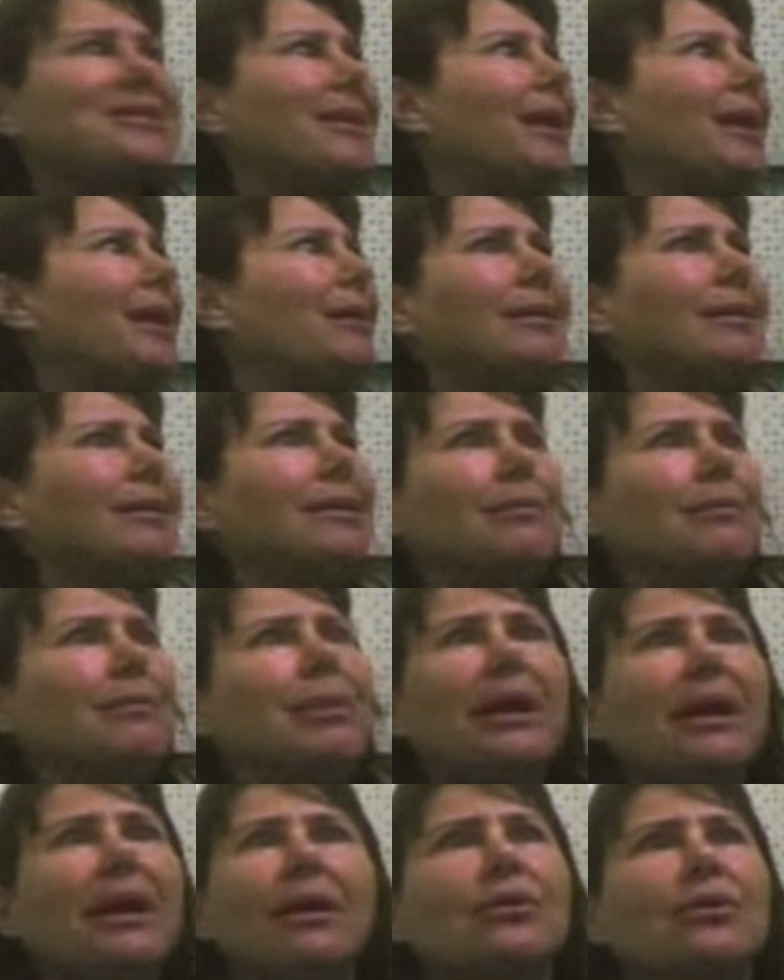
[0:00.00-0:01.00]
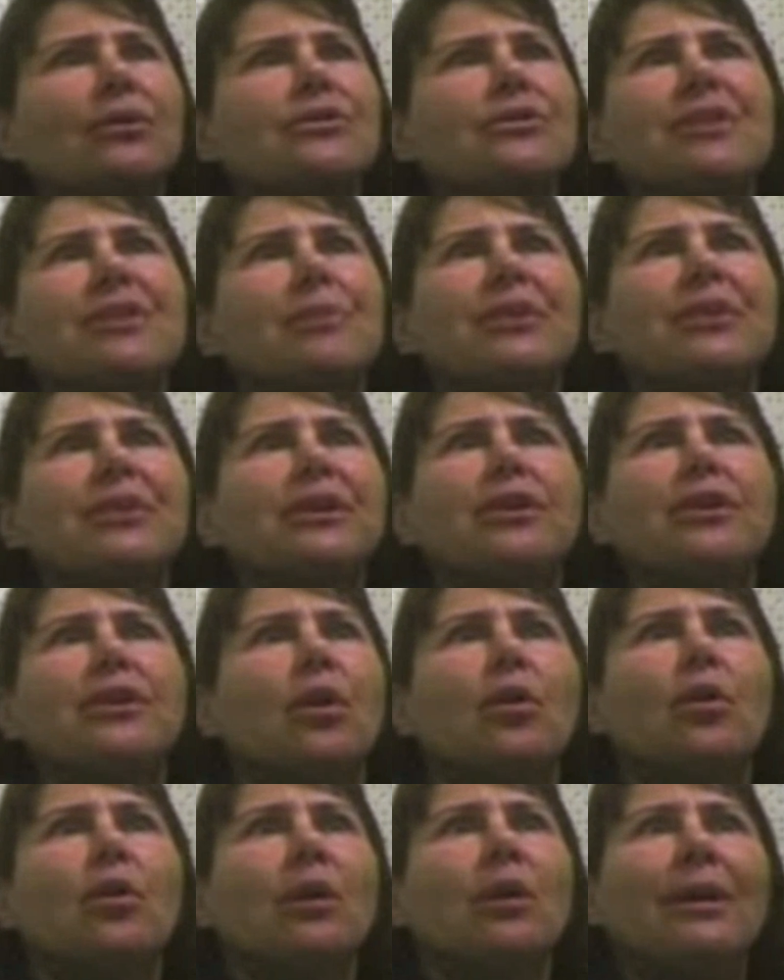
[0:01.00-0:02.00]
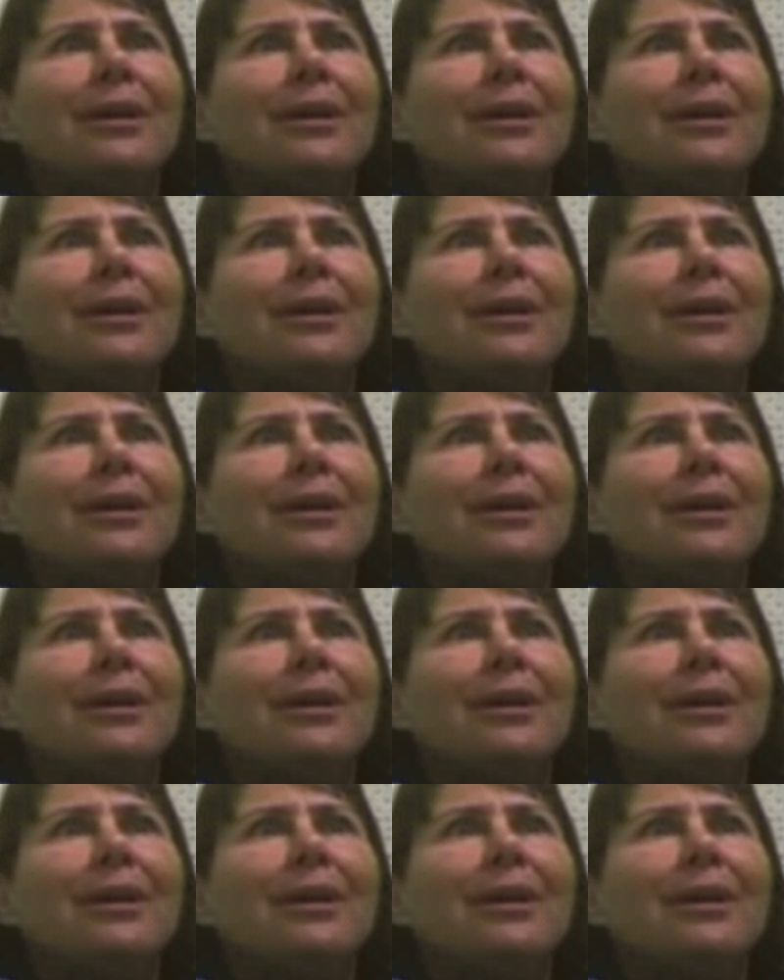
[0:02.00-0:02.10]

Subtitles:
hey, pick or something, you know.